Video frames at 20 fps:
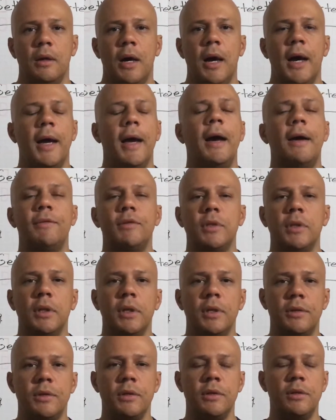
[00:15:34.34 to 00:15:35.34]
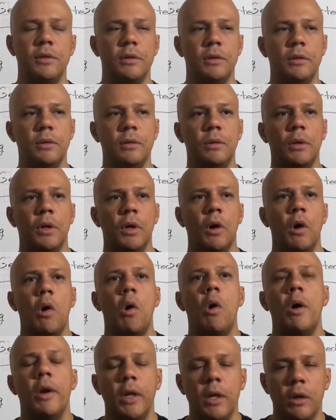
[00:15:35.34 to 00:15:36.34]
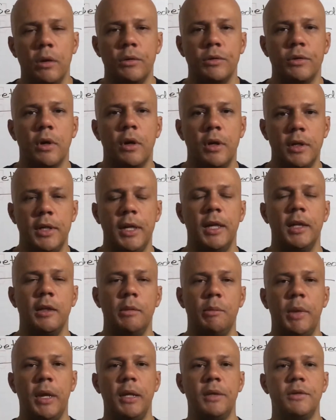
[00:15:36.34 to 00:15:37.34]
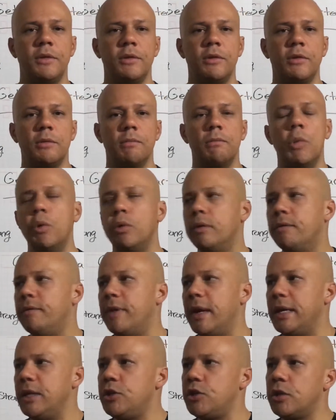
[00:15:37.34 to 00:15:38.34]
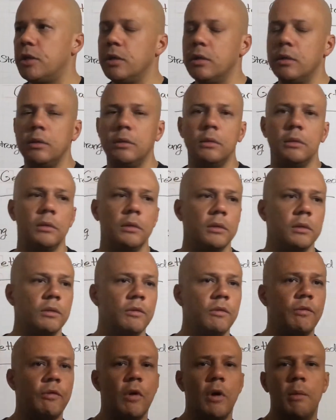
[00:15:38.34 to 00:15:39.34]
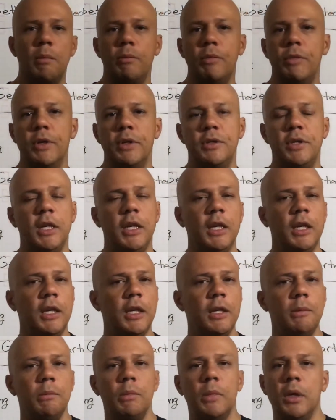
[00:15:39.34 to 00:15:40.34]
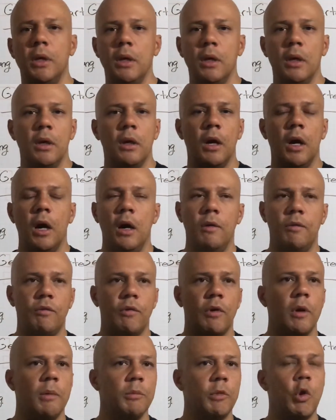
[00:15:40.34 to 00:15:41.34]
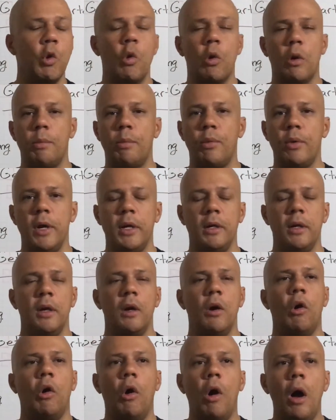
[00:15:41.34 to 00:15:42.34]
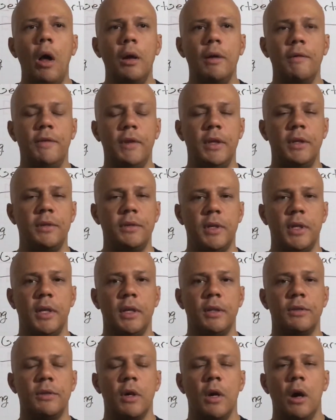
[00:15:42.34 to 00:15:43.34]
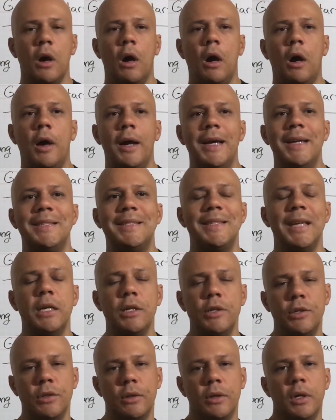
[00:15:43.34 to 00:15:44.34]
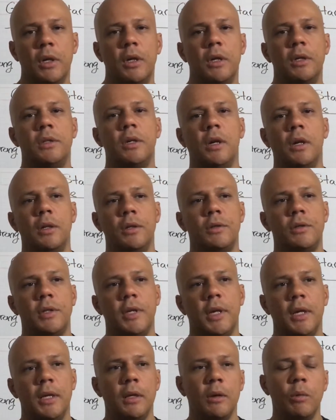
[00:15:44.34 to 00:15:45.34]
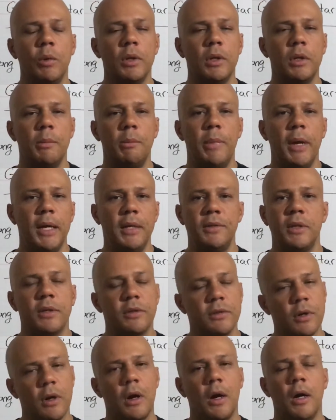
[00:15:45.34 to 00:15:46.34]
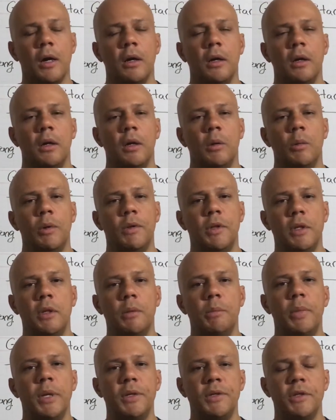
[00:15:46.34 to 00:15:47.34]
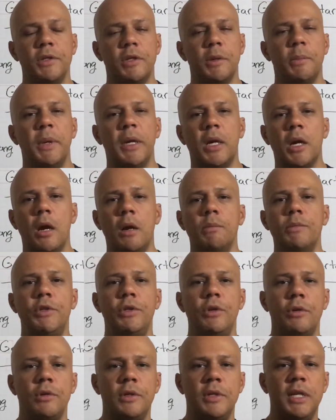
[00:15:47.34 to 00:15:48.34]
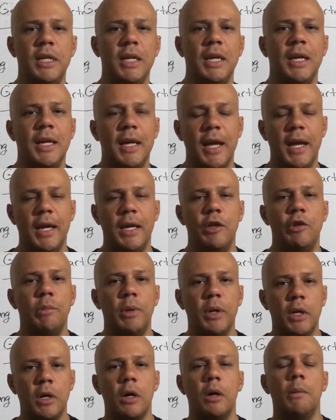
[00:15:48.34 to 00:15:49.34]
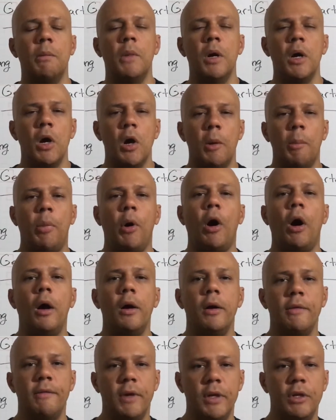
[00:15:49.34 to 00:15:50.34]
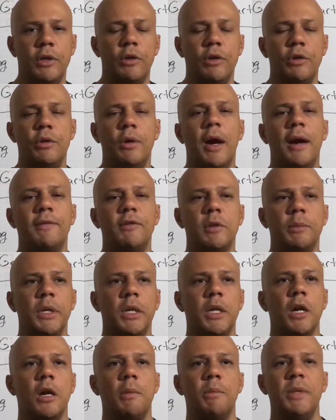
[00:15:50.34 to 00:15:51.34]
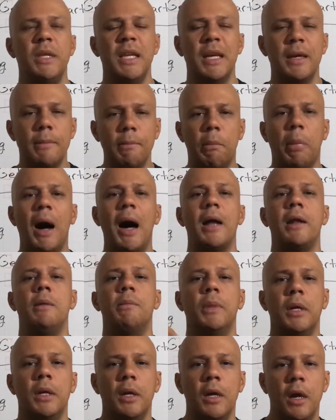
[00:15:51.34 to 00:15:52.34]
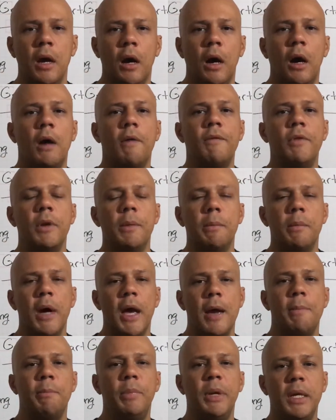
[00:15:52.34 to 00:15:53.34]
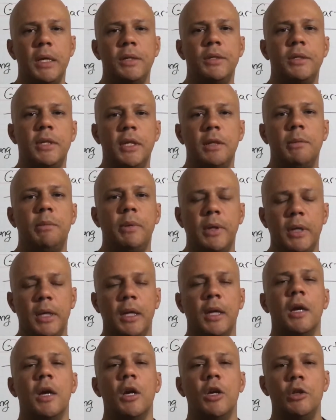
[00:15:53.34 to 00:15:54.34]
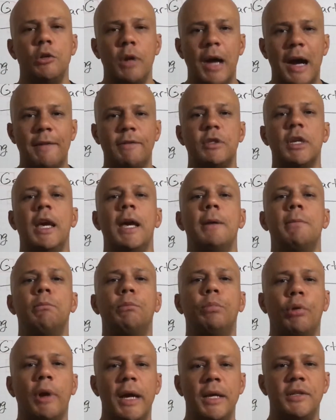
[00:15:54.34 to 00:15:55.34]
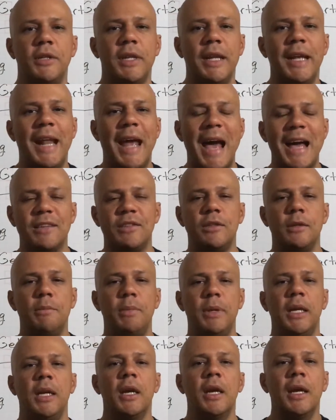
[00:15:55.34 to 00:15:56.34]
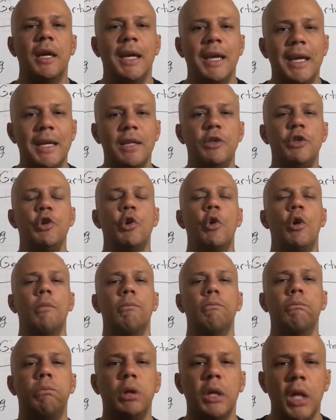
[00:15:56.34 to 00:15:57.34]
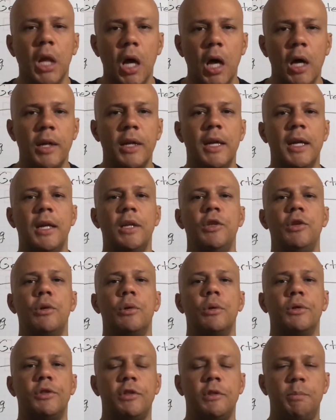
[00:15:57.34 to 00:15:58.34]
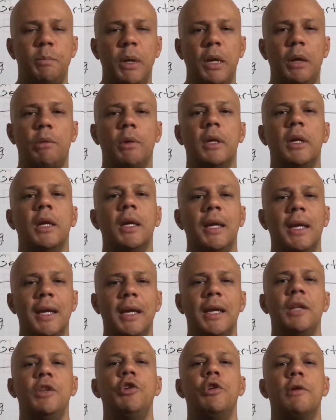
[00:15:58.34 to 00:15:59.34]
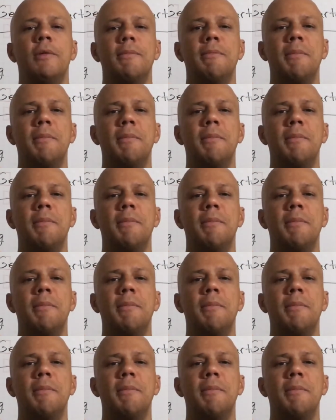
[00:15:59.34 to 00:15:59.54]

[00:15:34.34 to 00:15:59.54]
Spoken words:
I have to listen to audios on a daily basis, motivational, from the team, from corporate. All of these things are essential to understanding what the basics are within the business. It becomes your DNA. You become part of it. You know, you have to become the embodiment of the MPCP. You have to embrace it. It has to be in your blood, in your spirit, in your